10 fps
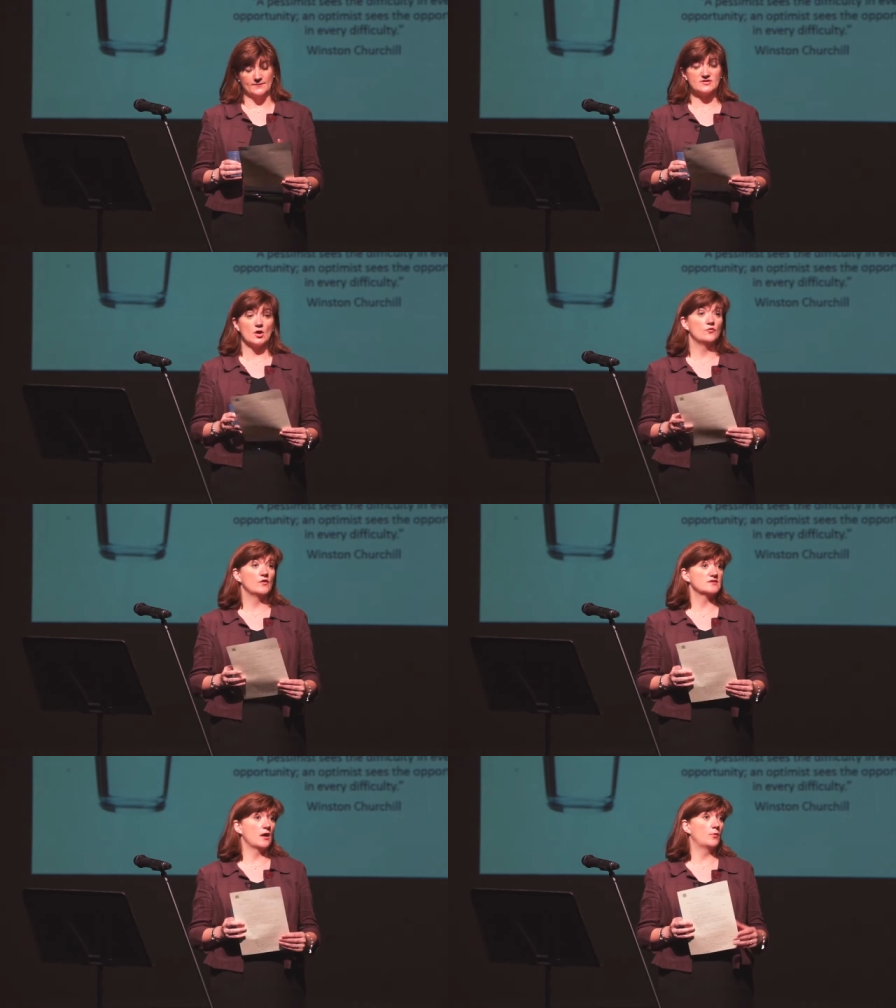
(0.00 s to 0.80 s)
So,
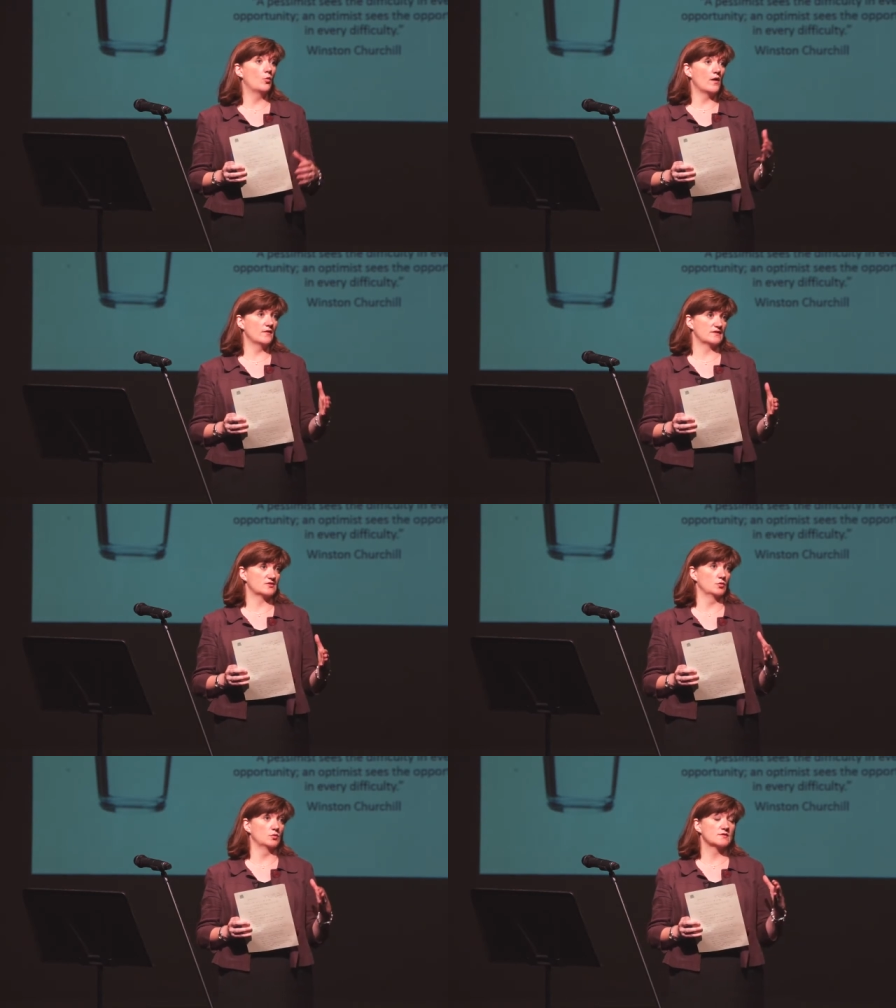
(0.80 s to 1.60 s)
for example, one of the
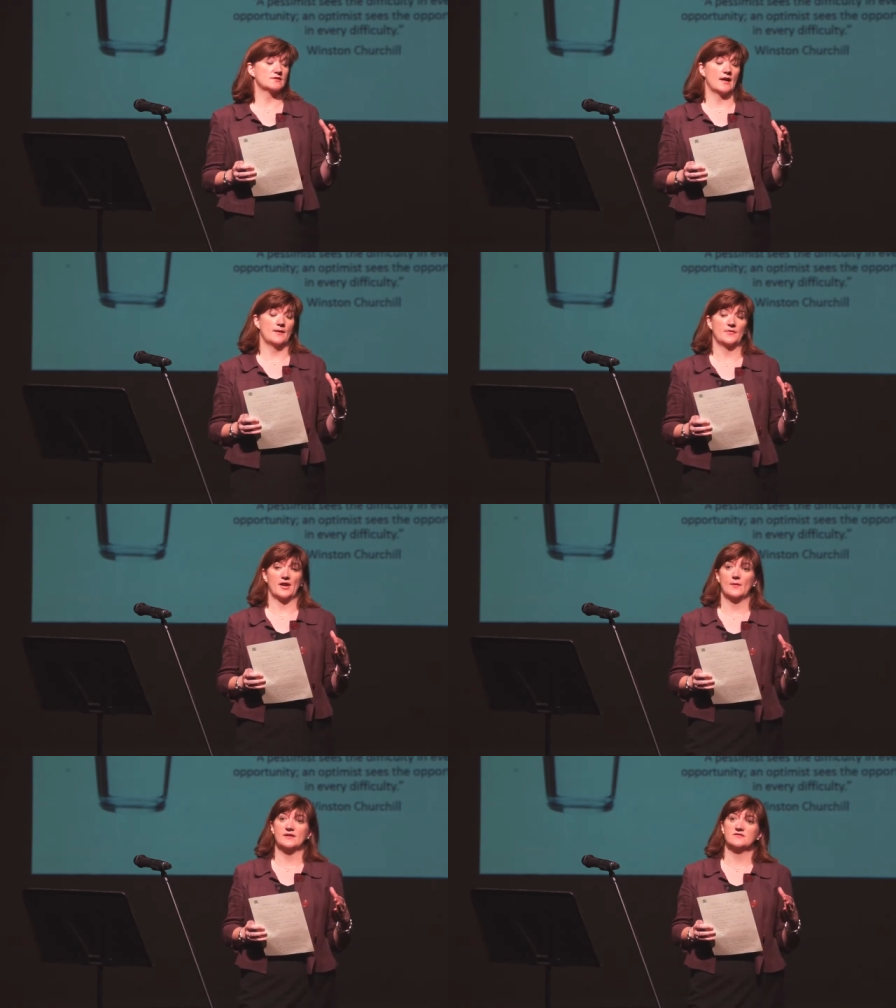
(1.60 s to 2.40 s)
schools that
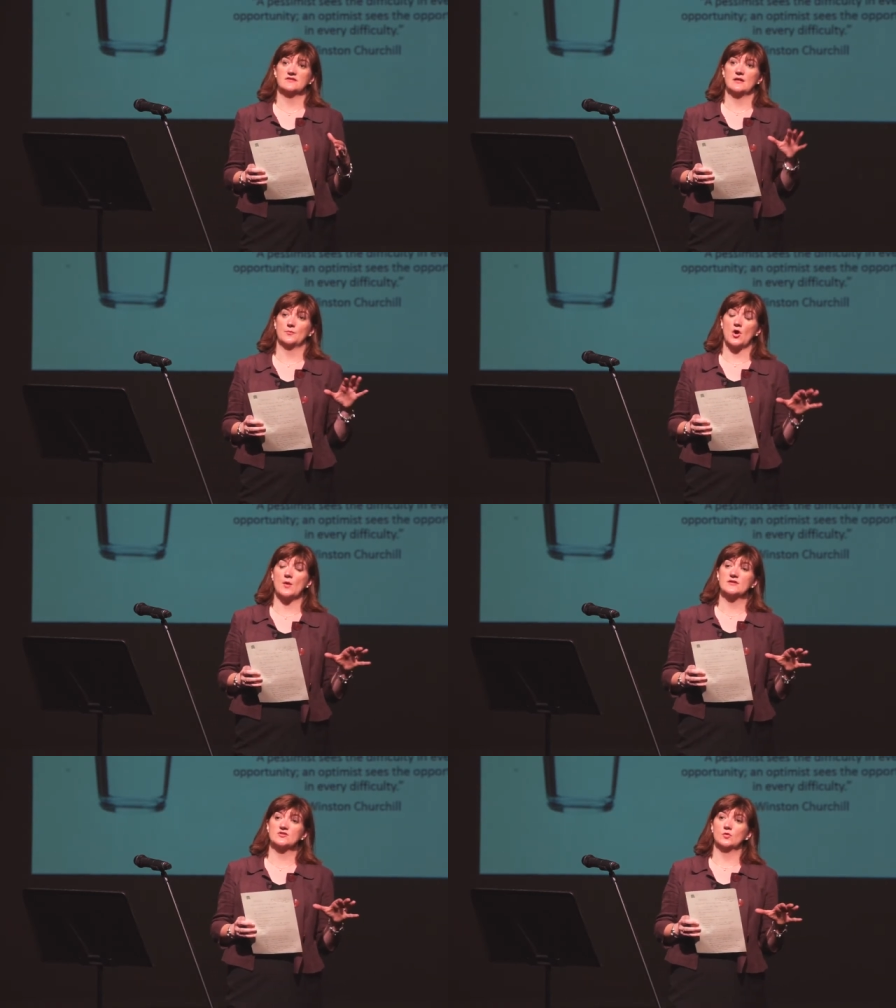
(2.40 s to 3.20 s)
I went to visit,
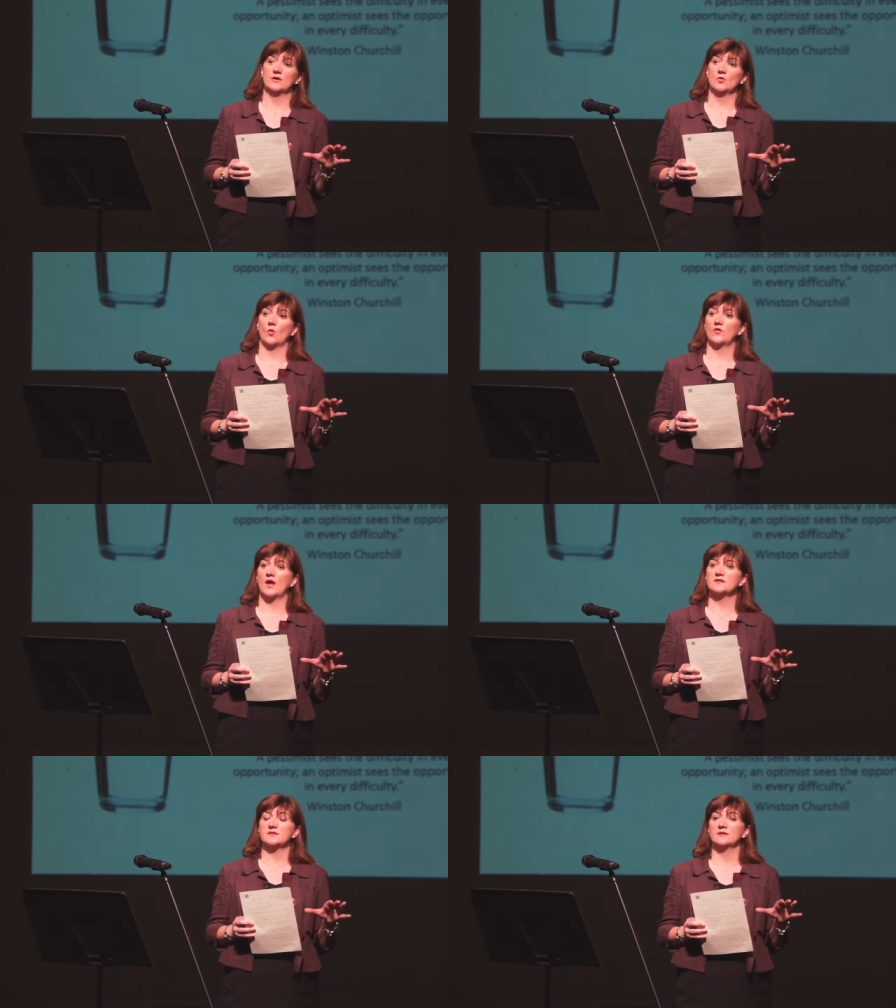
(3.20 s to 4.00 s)
primary school in North
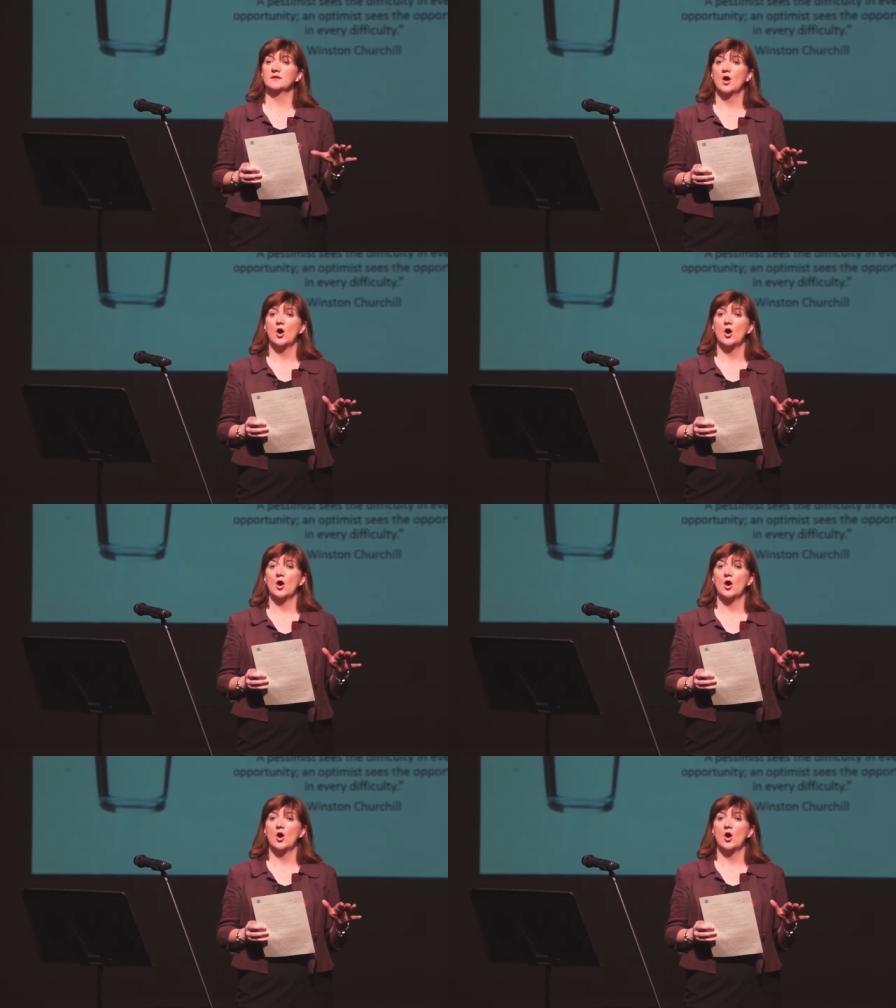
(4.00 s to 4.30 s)
London,